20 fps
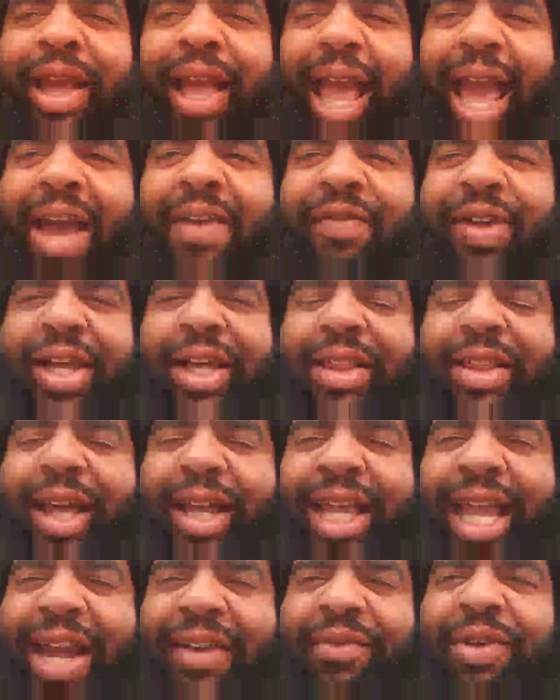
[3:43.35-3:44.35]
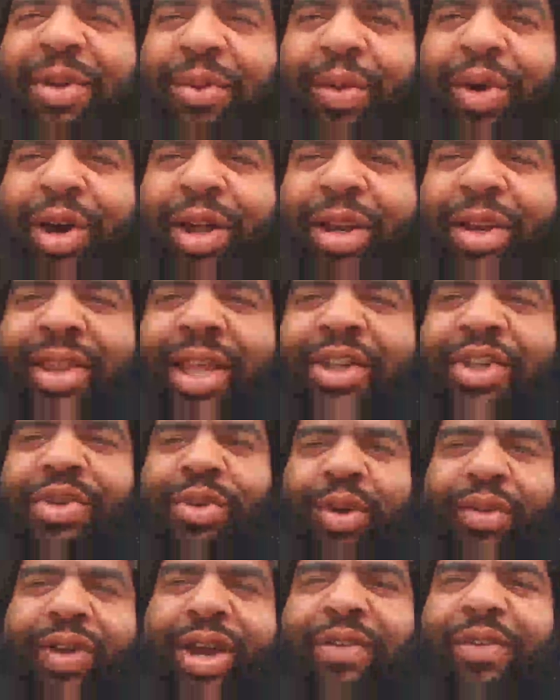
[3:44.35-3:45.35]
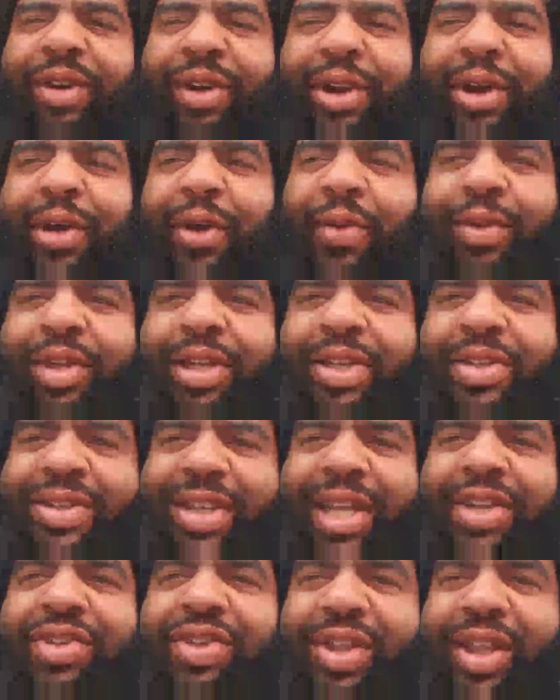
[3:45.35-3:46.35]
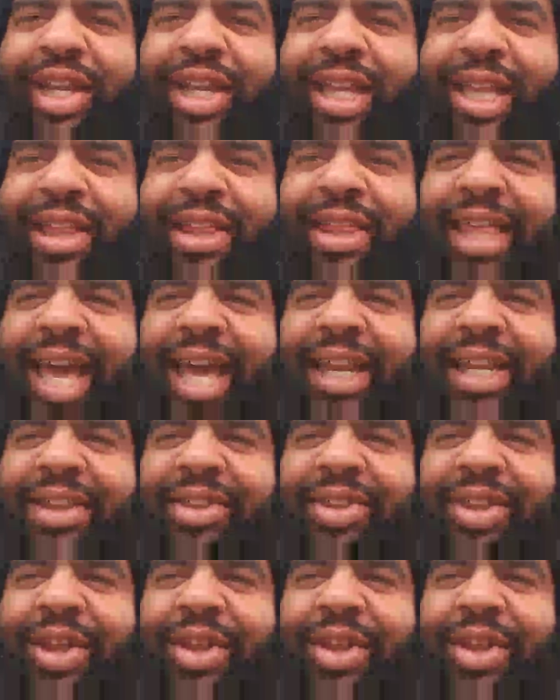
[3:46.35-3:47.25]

Having like everyone that you have ever known, essentially that